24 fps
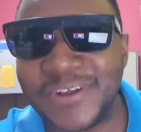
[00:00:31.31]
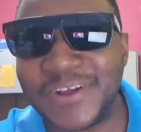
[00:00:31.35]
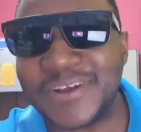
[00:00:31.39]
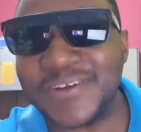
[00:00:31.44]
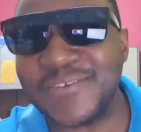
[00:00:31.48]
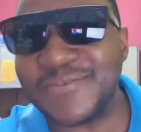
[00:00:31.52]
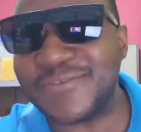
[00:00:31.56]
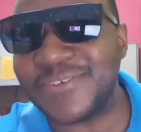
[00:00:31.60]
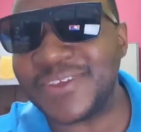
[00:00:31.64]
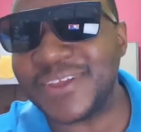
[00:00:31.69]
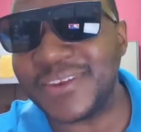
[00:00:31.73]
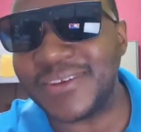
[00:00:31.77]

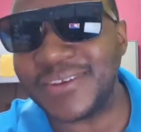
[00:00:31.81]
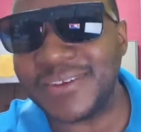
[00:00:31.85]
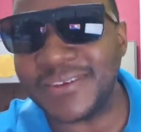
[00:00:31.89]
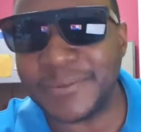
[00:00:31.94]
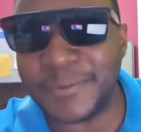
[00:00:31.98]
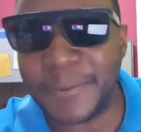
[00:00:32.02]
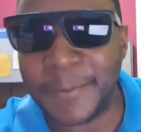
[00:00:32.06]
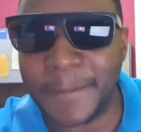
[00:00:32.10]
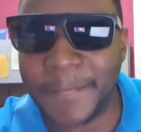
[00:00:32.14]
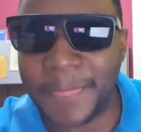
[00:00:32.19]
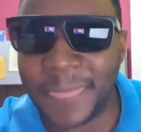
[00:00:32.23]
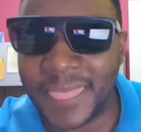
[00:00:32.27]
of
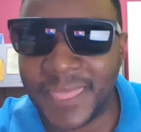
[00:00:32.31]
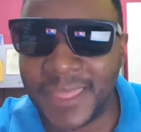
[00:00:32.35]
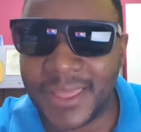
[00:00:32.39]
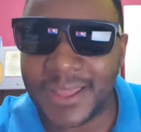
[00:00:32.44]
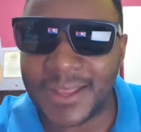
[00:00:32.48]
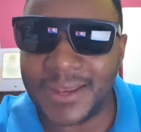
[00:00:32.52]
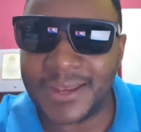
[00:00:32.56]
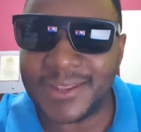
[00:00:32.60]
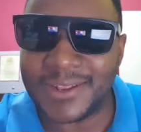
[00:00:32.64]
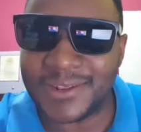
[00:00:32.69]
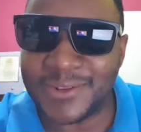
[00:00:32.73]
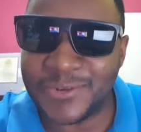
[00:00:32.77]

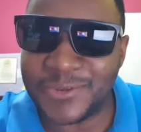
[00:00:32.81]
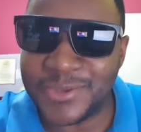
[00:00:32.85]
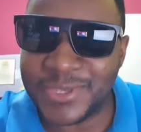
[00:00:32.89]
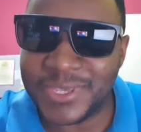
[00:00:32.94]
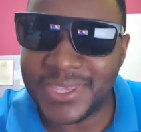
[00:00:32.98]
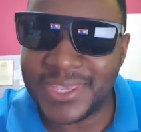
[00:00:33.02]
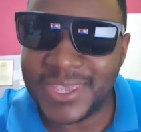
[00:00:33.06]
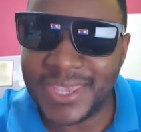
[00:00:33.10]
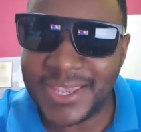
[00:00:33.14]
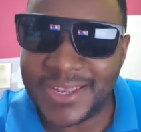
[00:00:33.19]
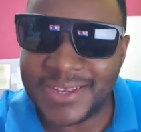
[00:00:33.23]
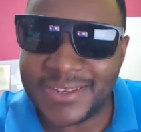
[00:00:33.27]
like a
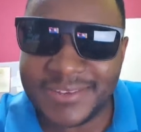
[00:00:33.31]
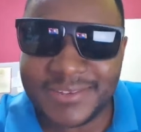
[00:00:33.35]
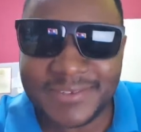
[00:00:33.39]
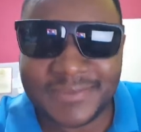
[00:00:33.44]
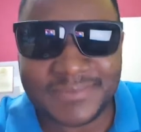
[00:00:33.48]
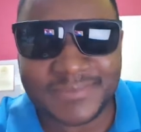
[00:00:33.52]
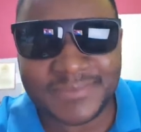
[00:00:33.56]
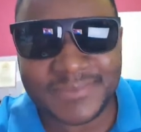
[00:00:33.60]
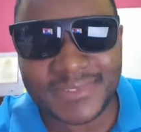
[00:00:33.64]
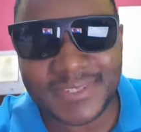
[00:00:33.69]
weekend.